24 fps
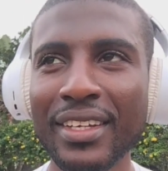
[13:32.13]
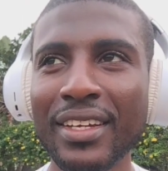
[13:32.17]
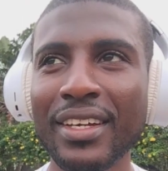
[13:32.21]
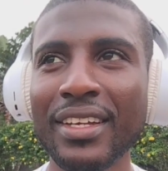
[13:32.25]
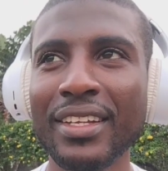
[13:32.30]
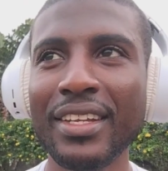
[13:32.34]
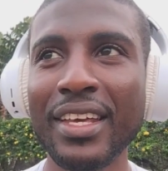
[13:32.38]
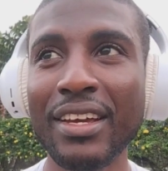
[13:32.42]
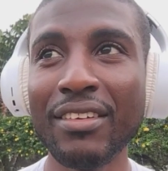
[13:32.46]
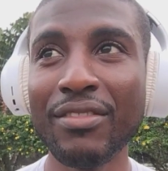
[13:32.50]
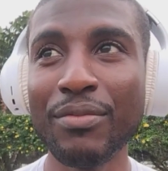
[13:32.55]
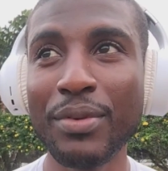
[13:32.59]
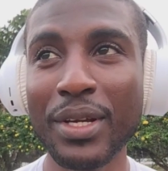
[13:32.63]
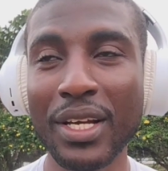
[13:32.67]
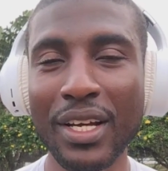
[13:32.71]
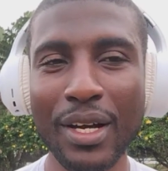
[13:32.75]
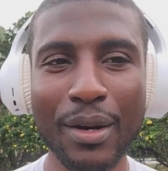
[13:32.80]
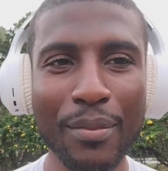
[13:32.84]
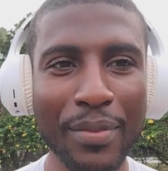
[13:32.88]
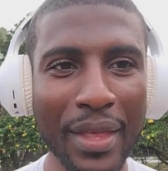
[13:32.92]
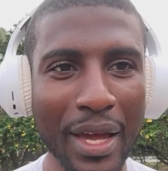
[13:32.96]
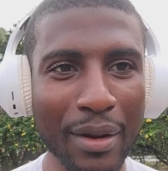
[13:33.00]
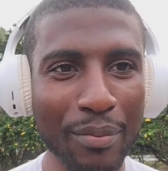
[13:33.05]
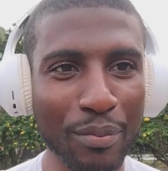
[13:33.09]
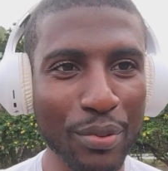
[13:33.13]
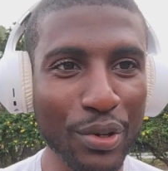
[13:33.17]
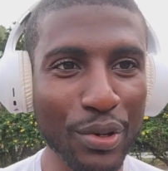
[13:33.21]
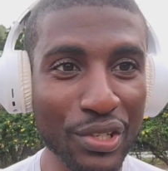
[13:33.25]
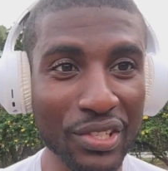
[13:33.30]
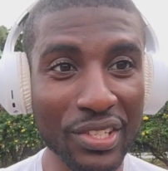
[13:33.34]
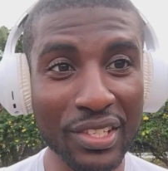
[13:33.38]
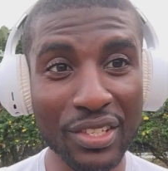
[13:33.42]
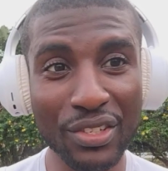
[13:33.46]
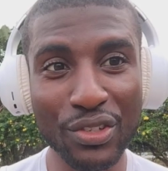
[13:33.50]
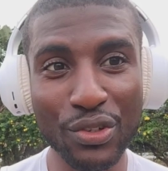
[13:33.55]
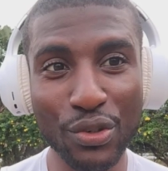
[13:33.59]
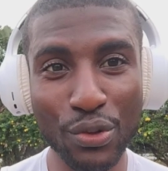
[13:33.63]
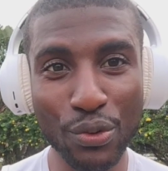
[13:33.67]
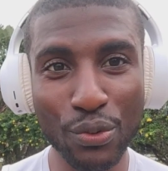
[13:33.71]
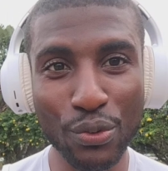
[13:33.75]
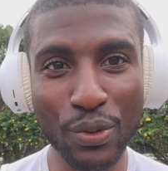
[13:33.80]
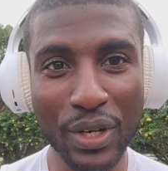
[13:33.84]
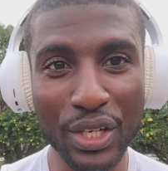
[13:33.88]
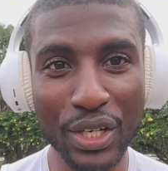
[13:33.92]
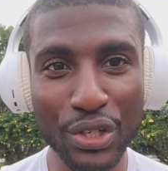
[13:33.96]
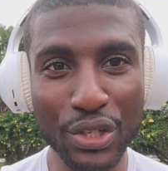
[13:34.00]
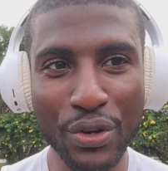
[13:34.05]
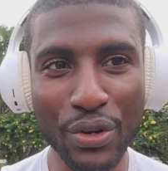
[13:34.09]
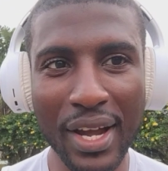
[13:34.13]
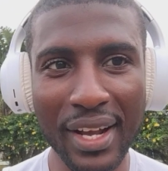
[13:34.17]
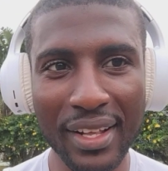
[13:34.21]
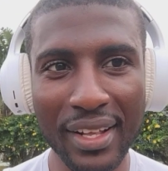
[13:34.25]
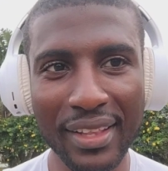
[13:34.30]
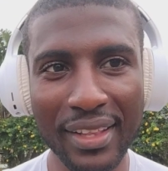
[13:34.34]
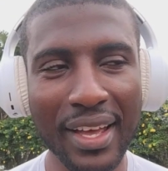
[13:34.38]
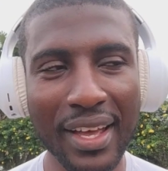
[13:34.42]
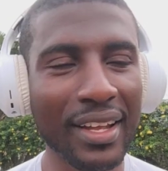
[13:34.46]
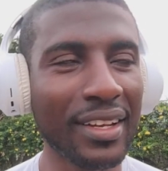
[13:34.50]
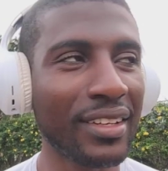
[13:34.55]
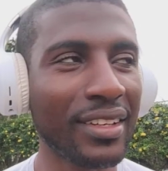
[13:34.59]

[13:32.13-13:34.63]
They've become that person to attract that.